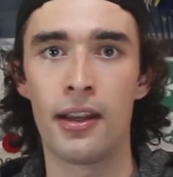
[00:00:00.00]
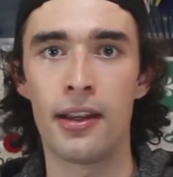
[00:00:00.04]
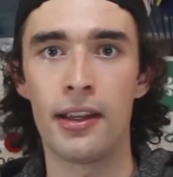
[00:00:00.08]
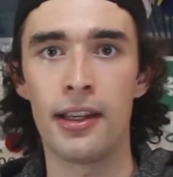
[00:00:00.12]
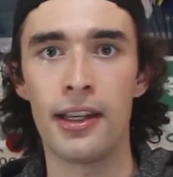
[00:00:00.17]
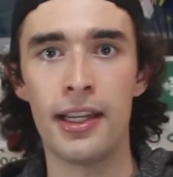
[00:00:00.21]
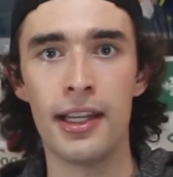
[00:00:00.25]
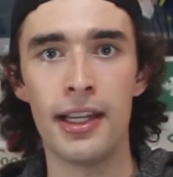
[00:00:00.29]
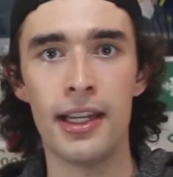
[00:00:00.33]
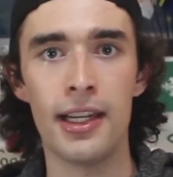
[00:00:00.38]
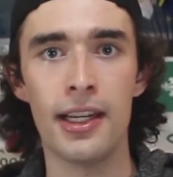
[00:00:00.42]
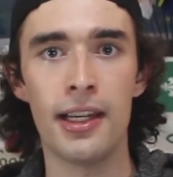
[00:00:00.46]

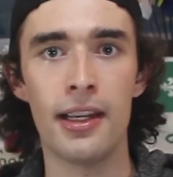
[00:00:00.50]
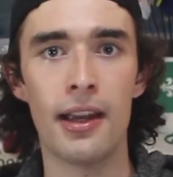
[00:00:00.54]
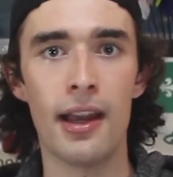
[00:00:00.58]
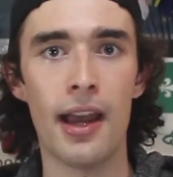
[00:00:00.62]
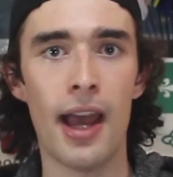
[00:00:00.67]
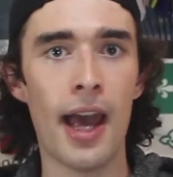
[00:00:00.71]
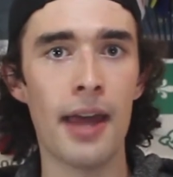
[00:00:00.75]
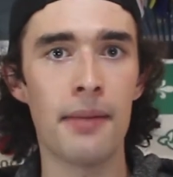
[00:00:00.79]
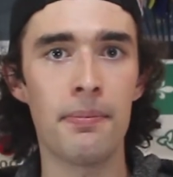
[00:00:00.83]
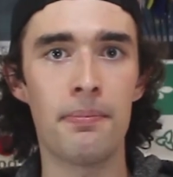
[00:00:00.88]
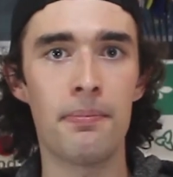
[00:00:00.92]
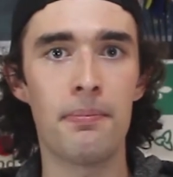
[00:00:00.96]
He
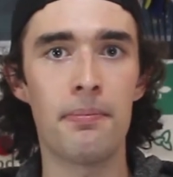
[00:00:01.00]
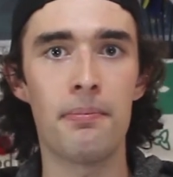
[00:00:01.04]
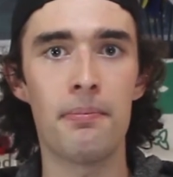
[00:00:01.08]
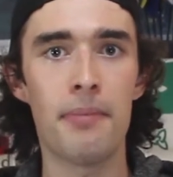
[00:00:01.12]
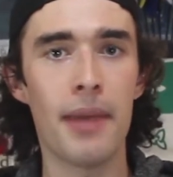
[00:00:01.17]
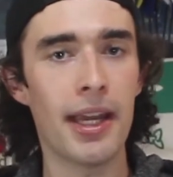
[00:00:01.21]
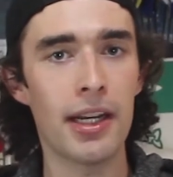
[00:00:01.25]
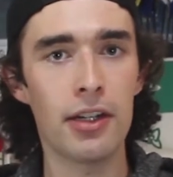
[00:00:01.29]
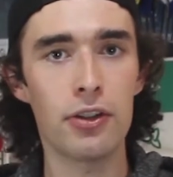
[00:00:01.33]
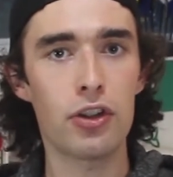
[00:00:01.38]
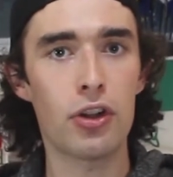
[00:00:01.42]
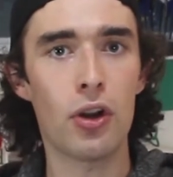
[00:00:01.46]
had
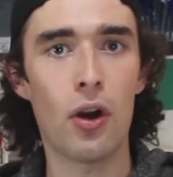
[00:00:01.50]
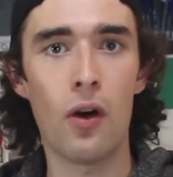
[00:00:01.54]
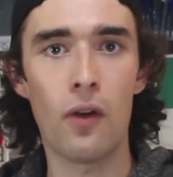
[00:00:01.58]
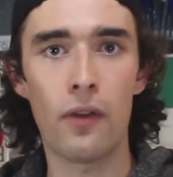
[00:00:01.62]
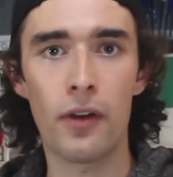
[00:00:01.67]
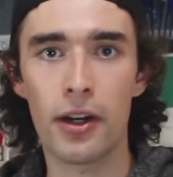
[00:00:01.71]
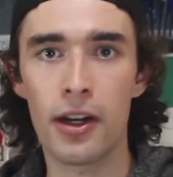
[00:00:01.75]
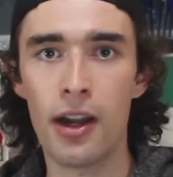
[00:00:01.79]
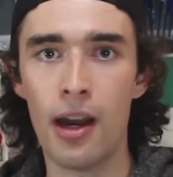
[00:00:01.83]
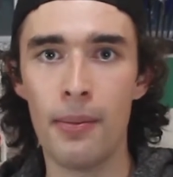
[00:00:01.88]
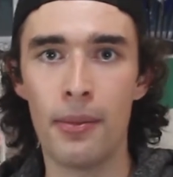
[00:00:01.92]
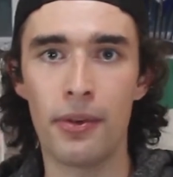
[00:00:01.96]
managed to
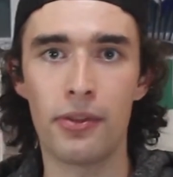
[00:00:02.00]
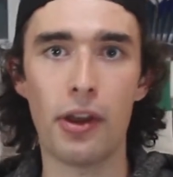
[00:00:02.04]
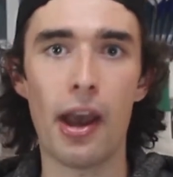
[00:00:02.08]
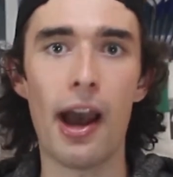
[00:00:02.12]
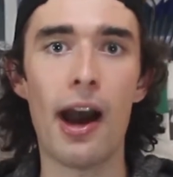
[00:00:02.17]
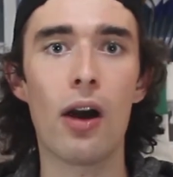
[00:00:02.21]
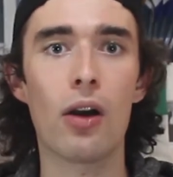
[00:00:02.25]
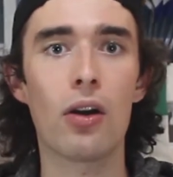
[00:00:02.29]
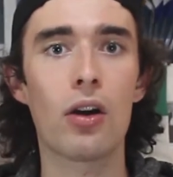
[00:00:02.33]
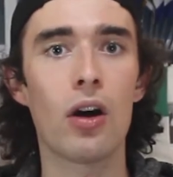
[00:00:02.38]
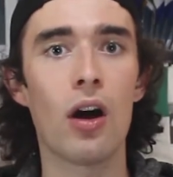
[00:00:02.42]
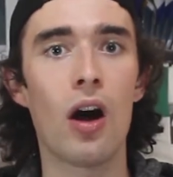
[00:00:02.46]
overcome his
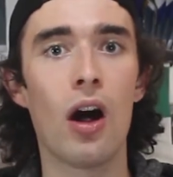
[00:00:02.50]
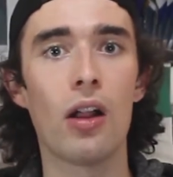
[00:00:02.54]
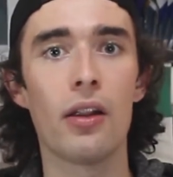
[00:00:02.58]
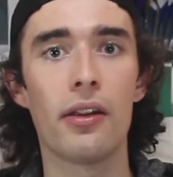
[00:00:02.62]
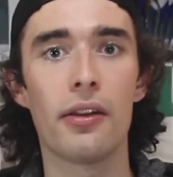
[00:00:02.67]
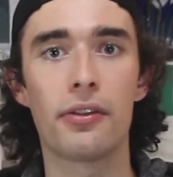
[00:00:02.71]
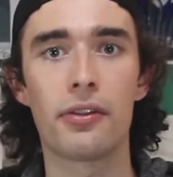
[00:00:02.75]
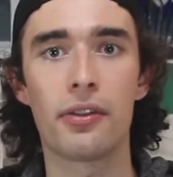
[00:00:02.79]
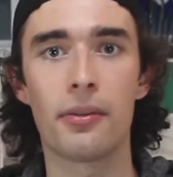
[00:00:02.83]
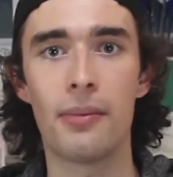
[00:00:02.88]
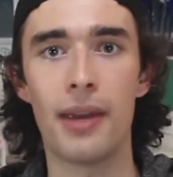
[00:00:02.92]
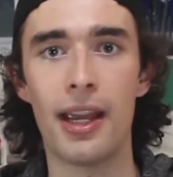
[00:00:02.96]

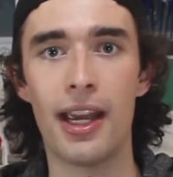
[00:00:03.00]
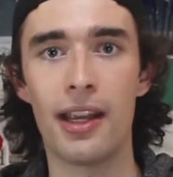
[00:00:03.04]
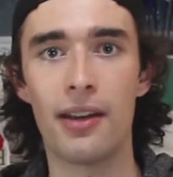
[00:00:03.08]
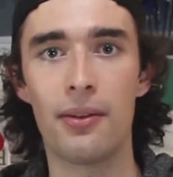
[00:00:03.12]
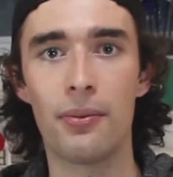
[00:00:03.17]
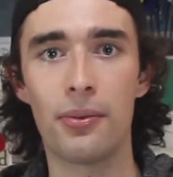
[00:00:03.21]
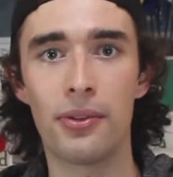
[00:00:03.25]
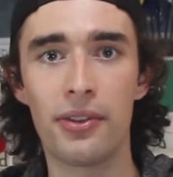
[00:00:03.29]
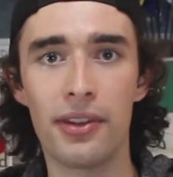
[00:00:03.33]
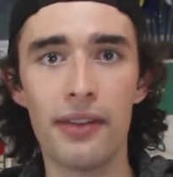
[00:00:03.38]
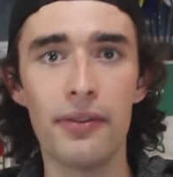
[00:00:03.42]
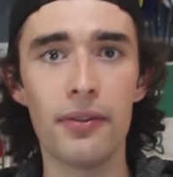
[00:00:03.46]
alcoholism and
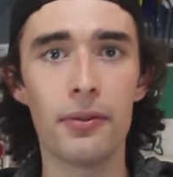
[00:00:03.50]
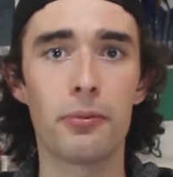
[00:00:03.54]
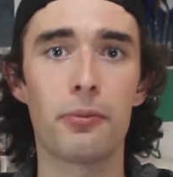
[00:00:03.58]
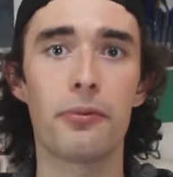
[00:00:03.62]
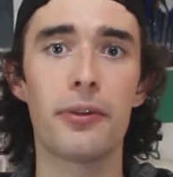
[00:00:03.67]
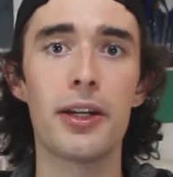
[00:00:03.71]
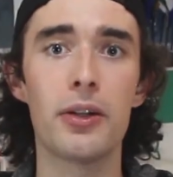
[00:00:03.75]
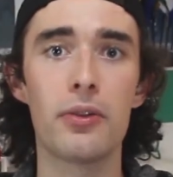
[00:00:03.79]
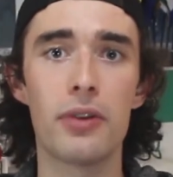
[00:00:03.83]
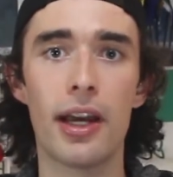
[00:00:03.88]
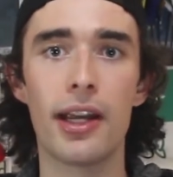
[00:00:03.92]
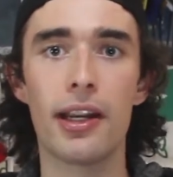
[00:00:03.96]
was even
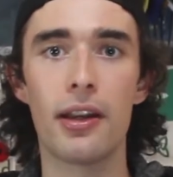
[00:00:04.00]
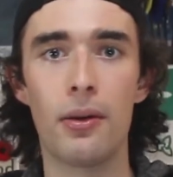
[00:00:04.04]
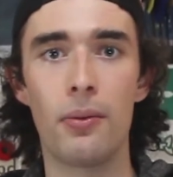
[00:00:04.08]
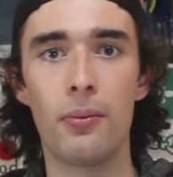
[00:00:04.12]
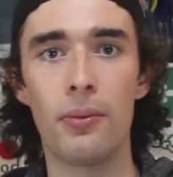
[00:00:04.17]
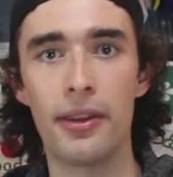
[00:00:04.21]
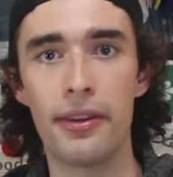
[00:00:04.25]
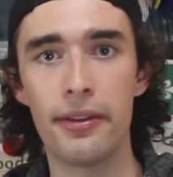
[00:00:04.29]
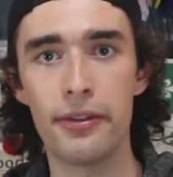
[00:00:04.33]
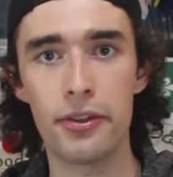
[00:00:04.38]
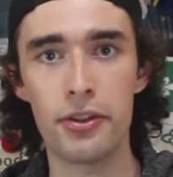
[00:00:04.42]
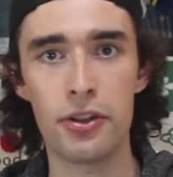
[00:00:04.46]
reunited
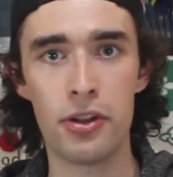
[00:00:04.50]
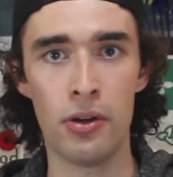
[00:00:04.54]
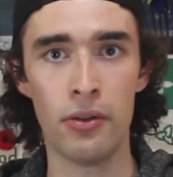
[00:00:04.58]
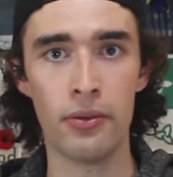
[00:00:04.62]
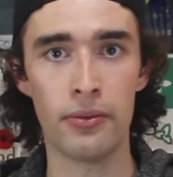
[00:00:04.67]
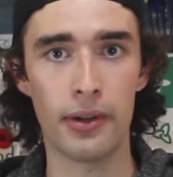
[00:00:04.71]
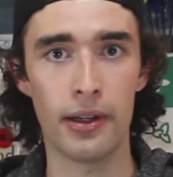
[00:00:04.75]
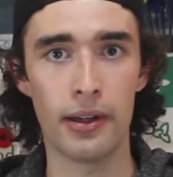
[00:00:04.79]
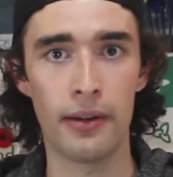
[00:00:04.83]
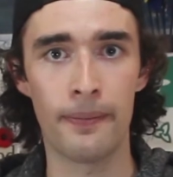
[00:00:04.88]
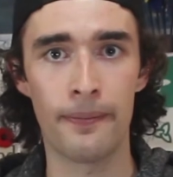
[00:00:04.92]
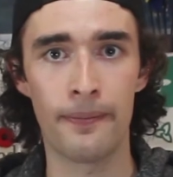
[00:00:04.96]
with his
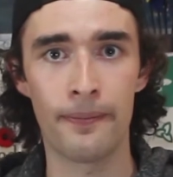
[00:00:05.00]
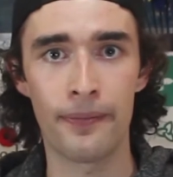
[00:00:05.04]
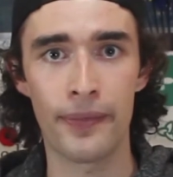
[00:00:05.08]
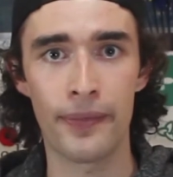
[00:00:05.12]
children.